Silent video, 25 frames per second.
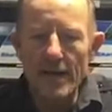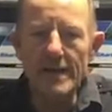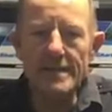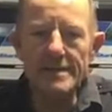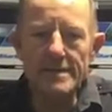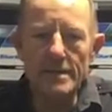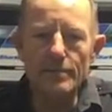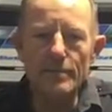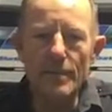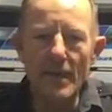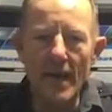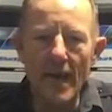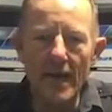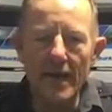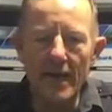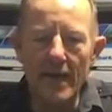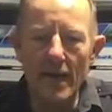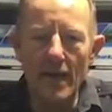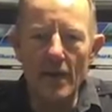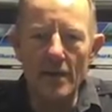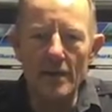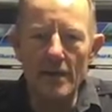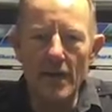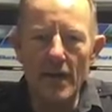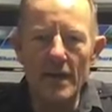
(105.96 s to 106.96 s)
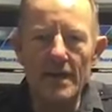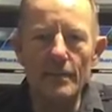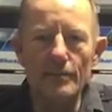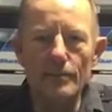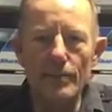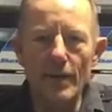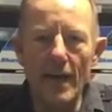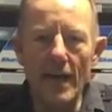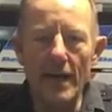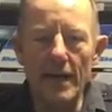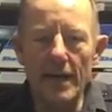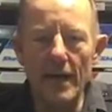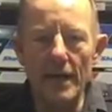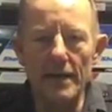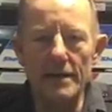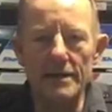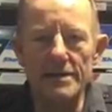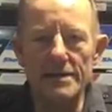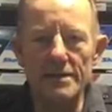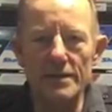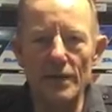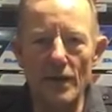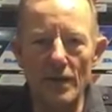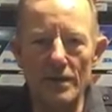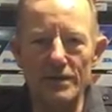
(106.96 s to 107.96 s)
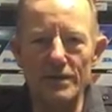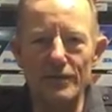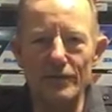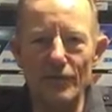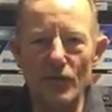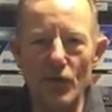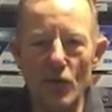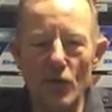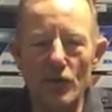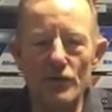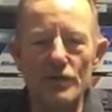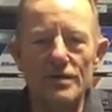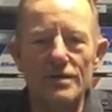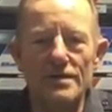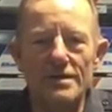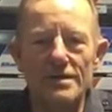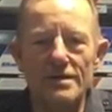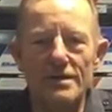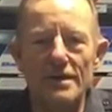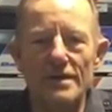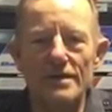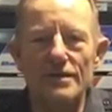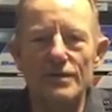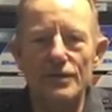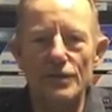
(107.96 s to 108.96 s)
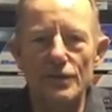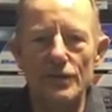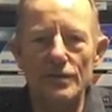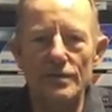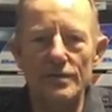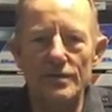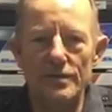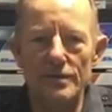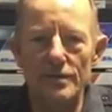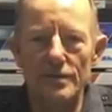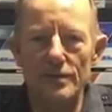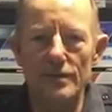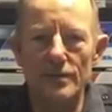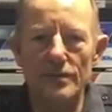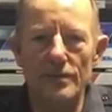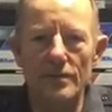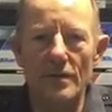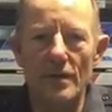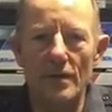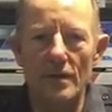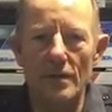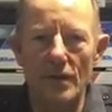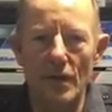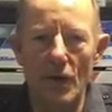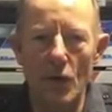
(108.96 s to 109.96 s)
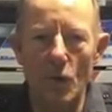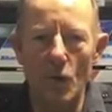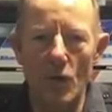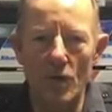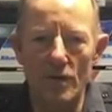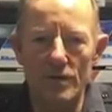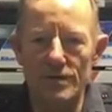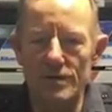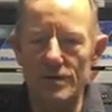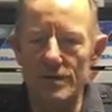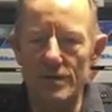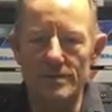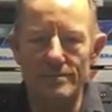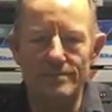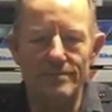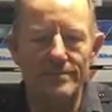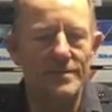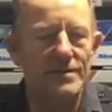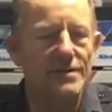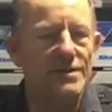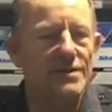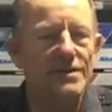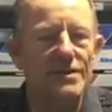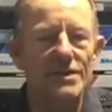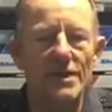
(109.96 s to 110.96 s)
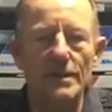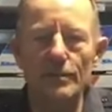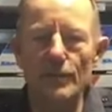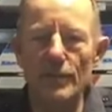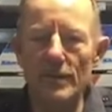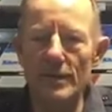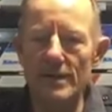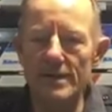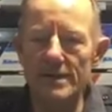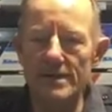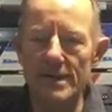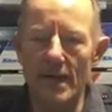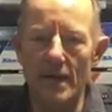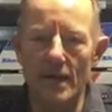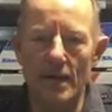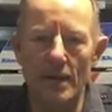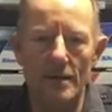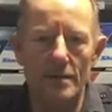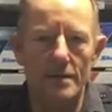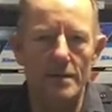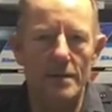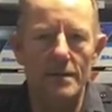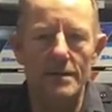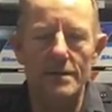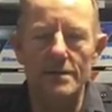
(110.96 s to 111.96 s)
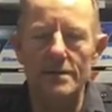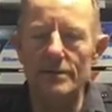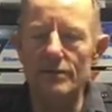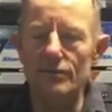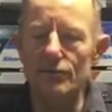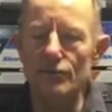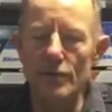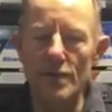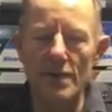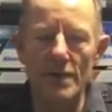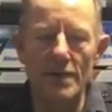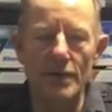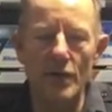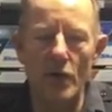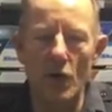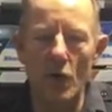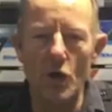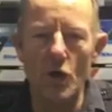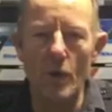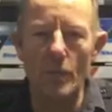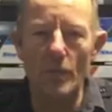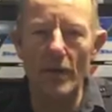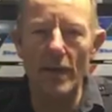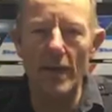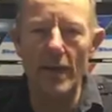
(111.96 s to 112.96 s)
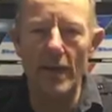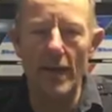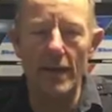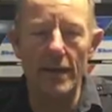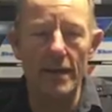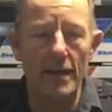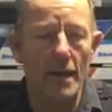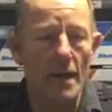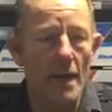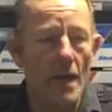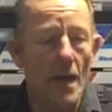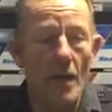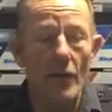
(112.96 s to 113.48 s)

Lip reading: It's a blackout, and a blackout is loss of consciousness due to low oxygen. Simple as hell. It's really not complicated.